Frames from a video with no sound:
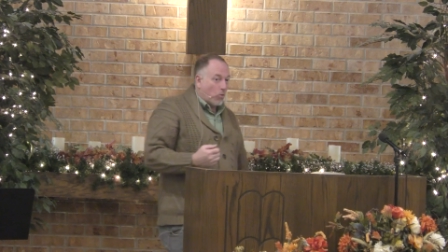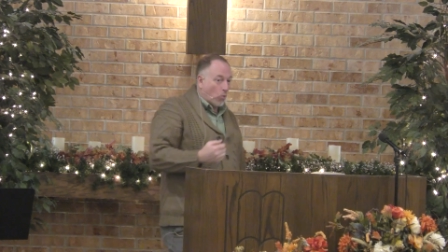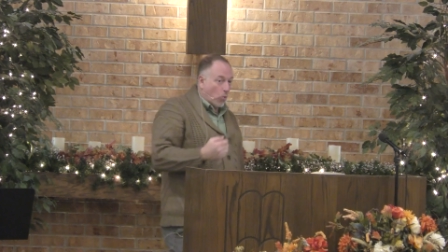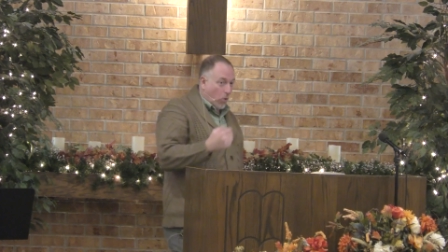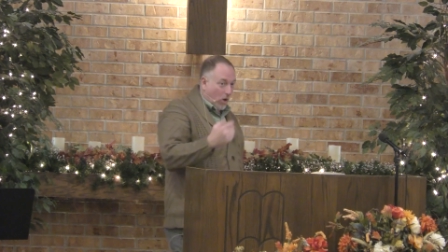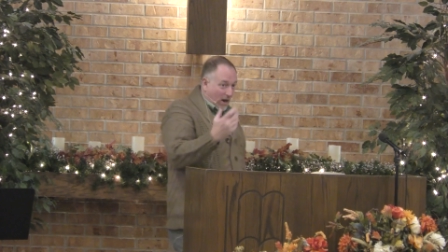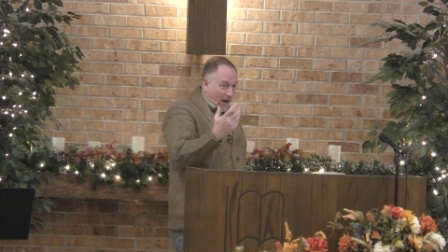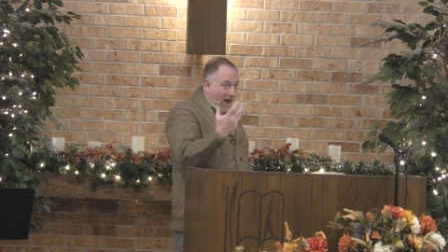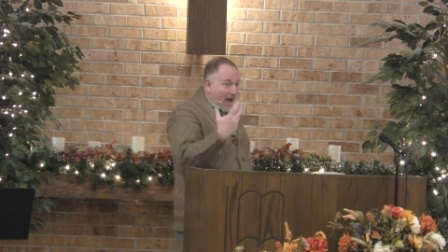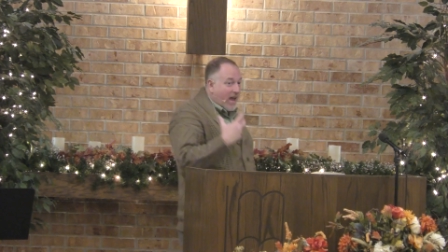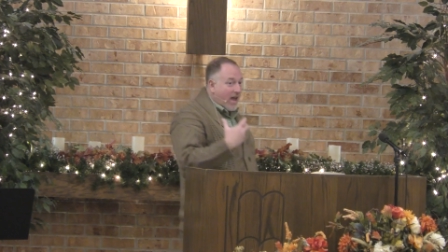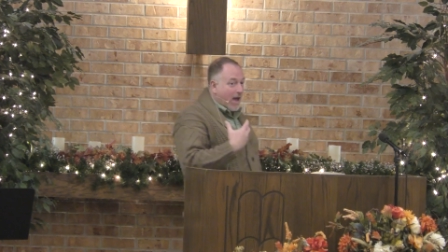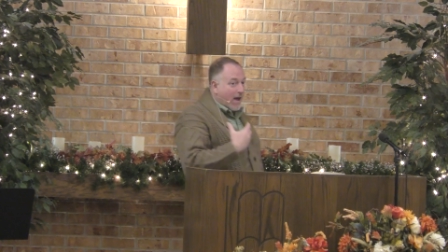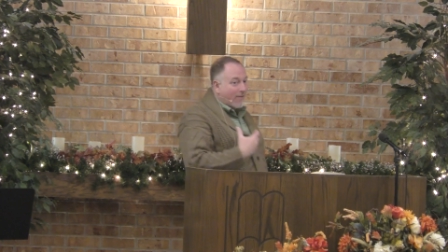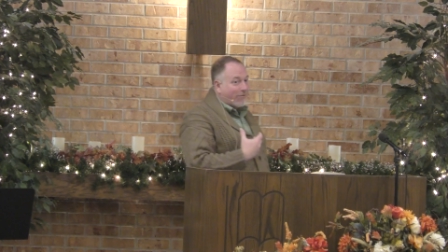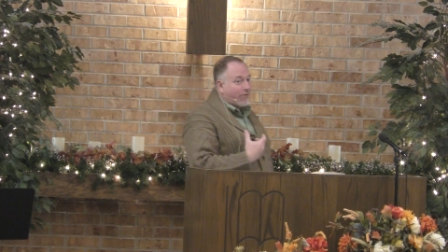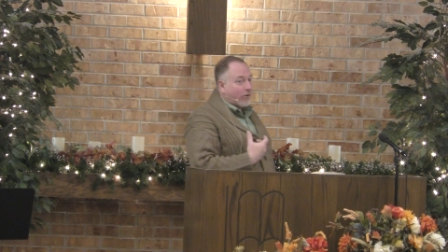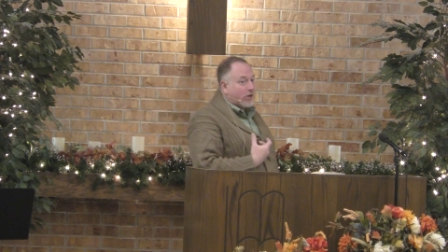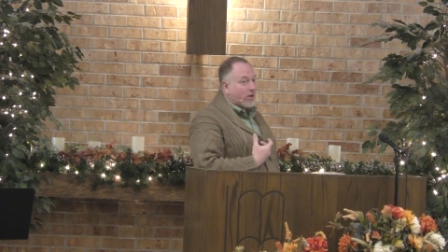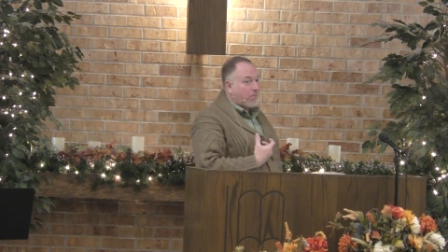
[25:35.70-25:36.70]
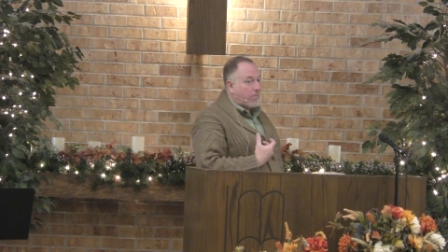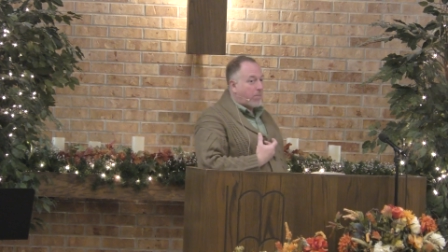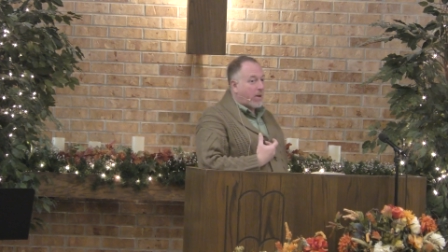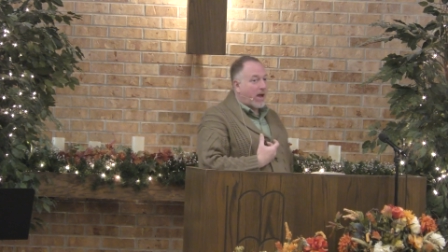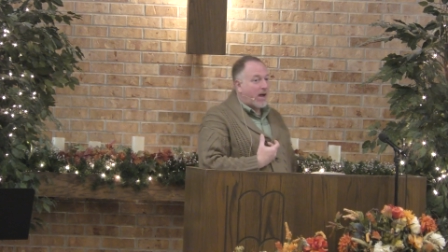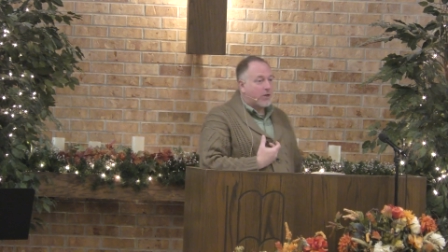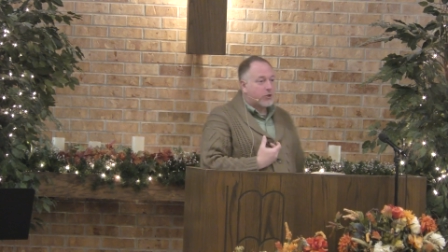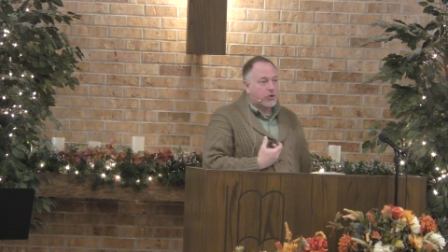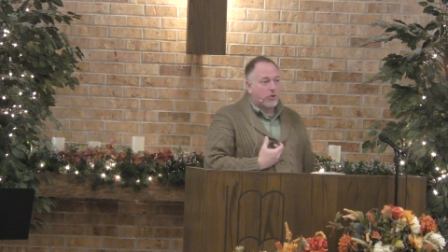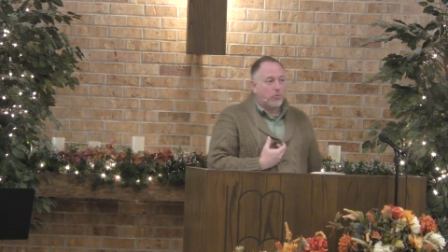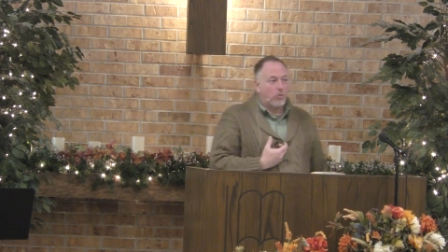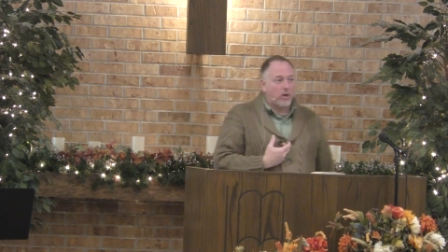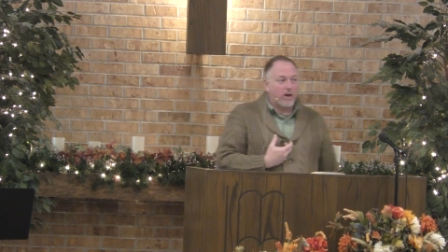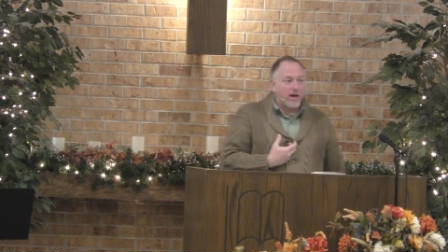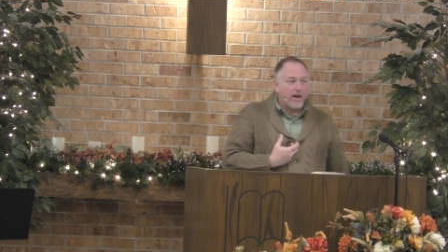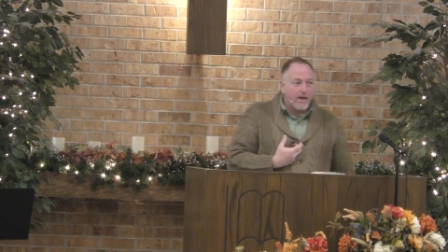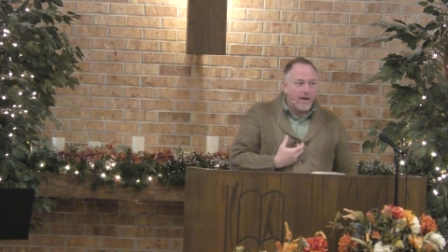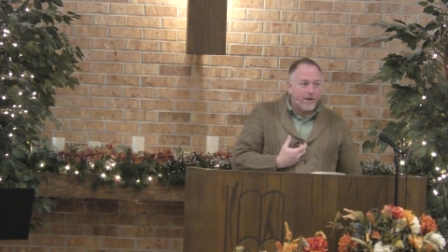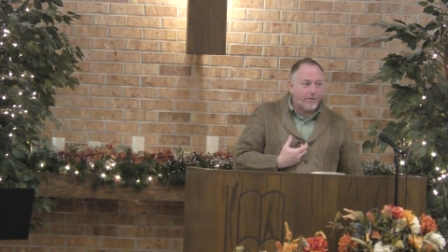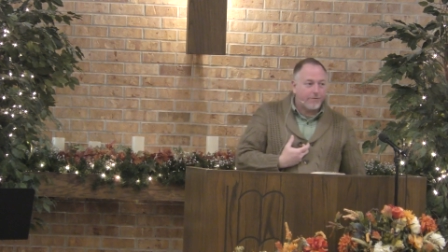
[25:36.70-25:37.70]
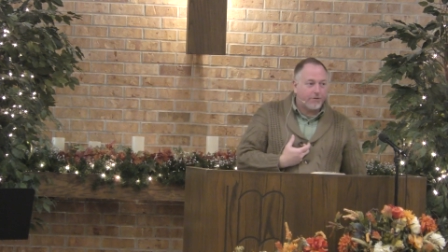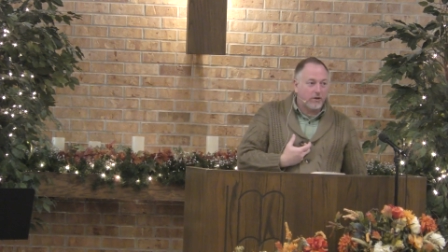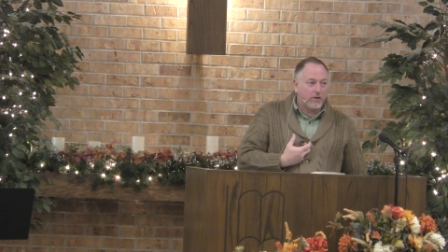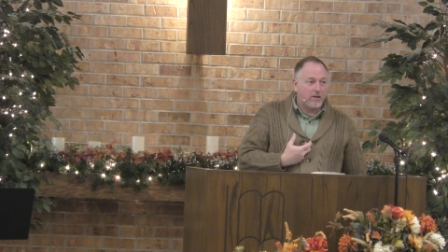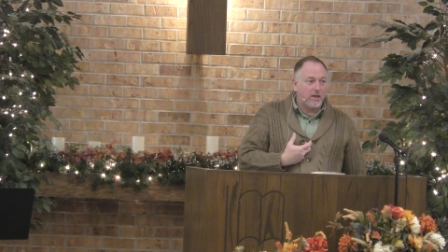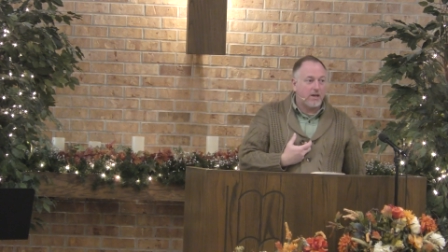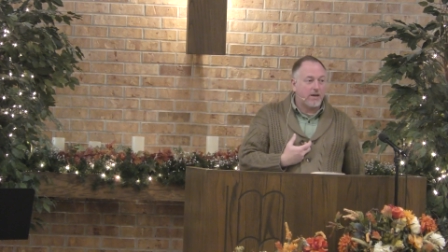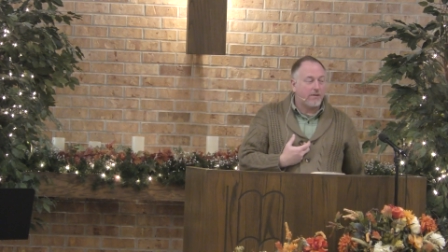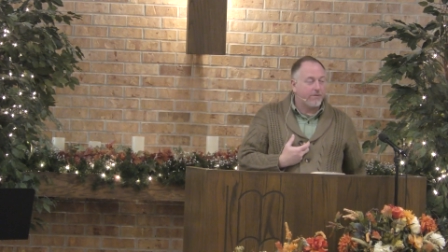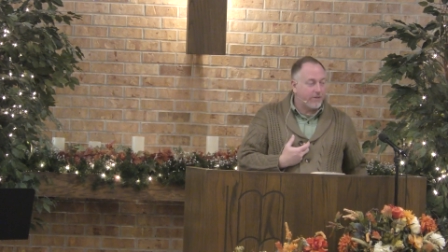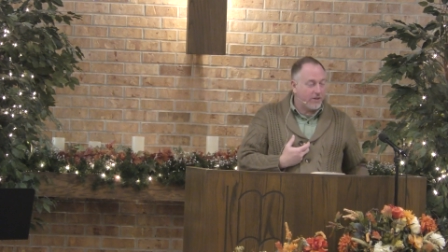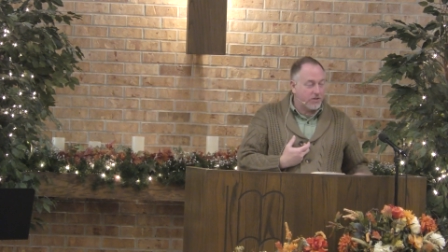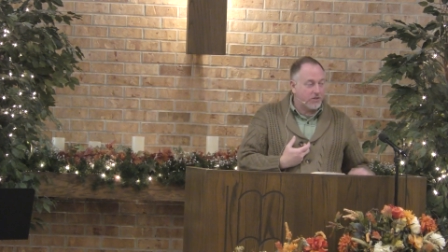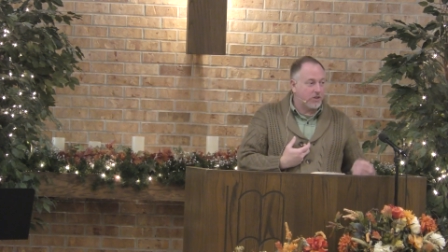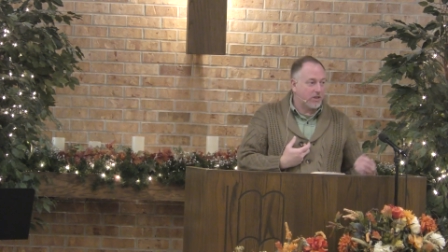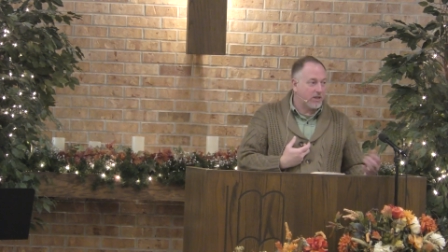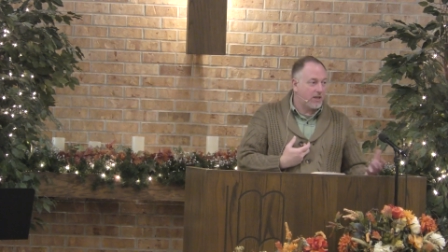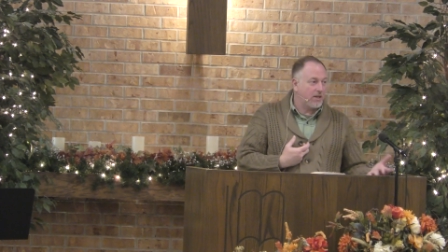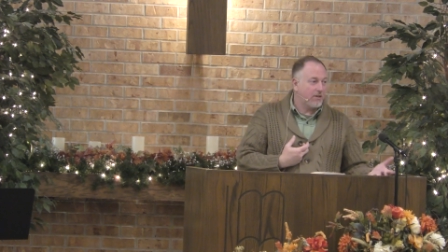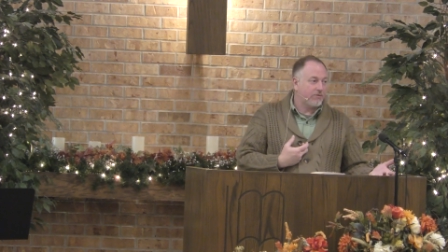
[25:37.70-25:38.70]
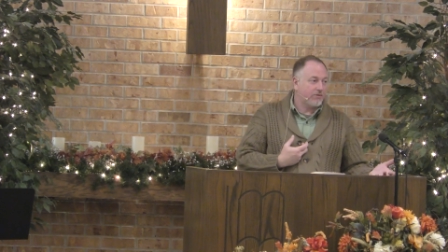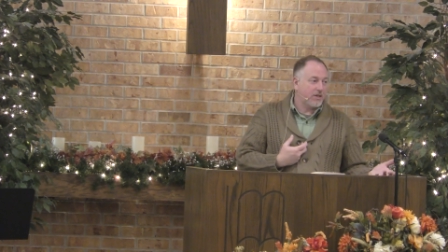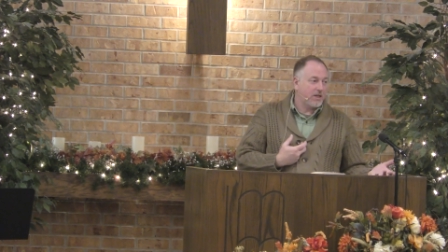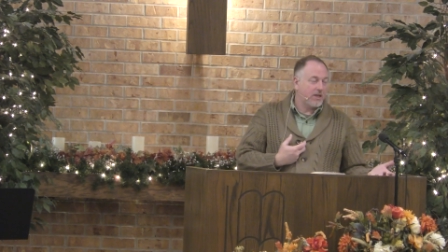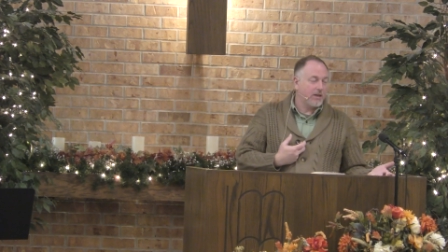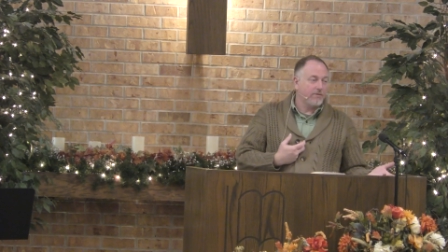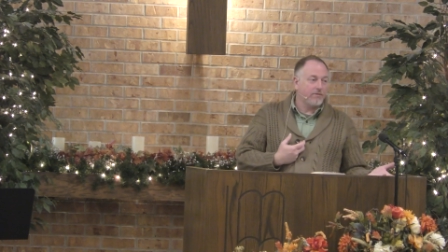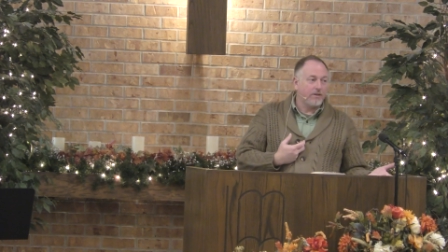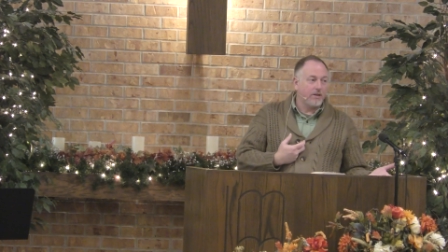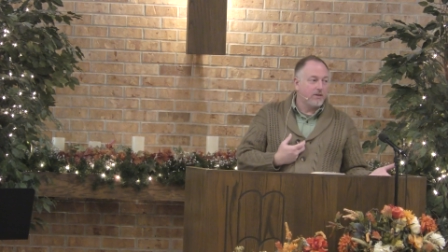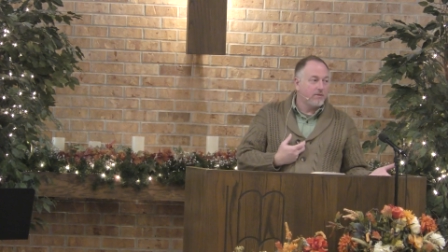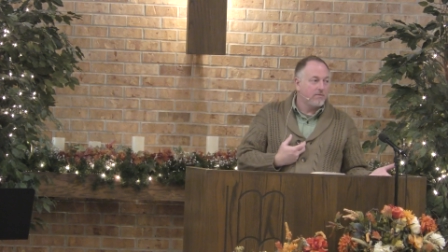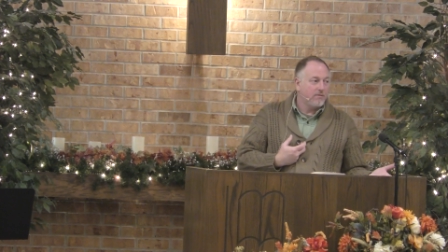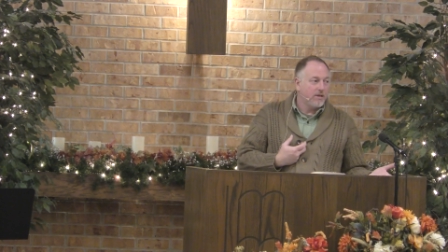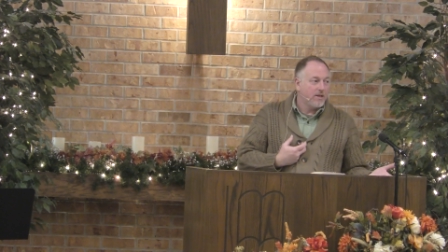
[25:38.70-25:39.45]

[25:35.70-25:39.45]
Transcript: What I have for compassion, what I have for love, is a gift given.